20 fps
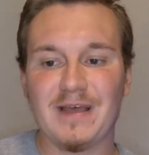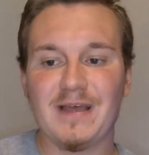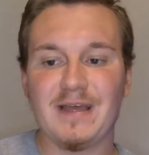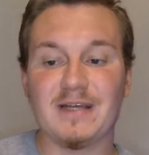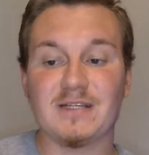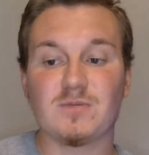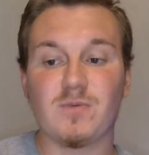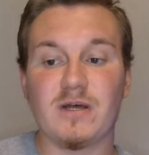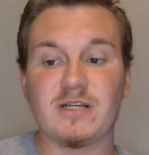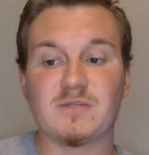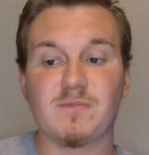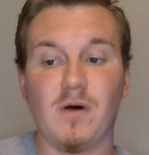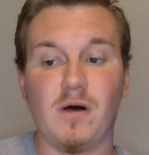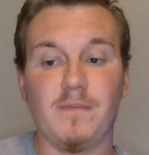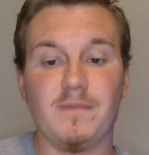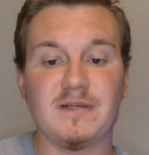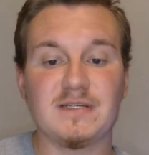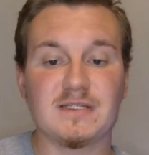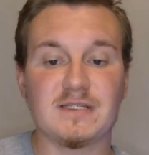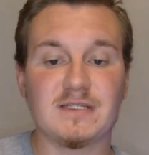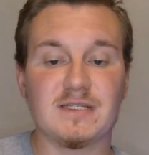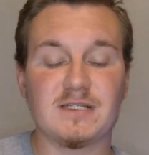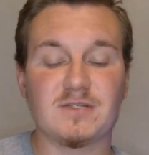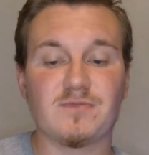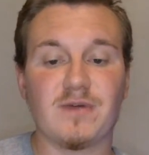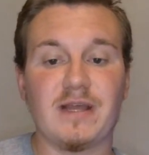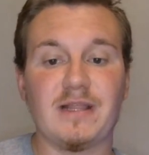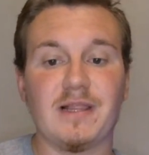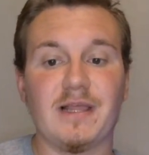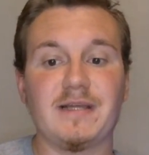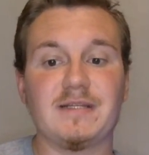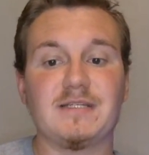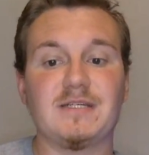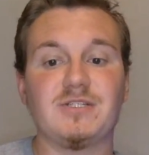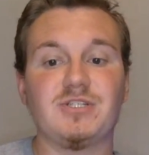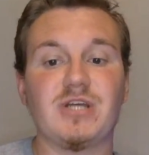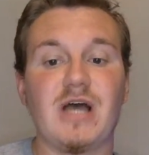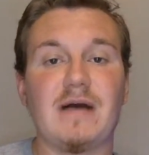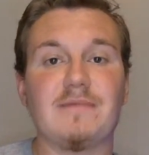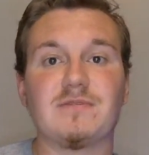It's why small businesses rate LinkedIn
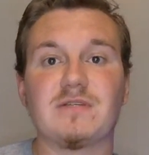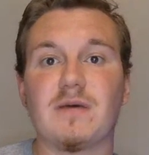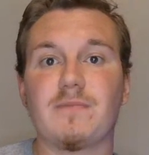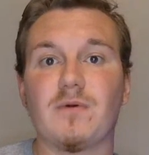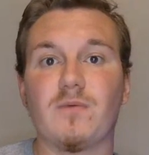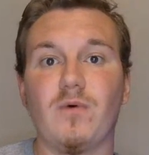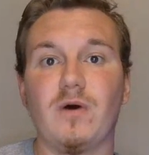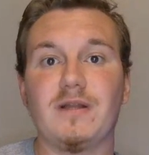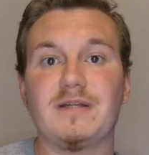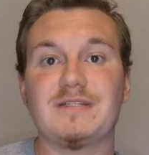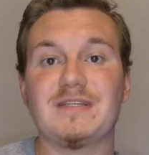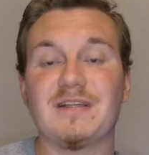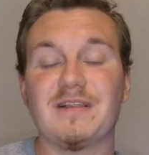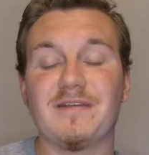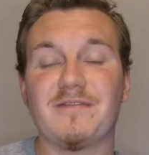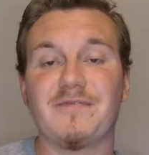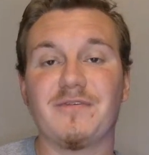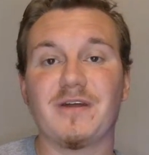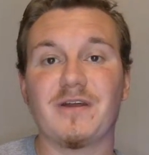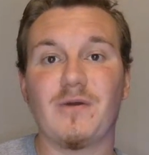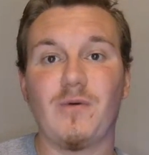Jobs number 1 in delivering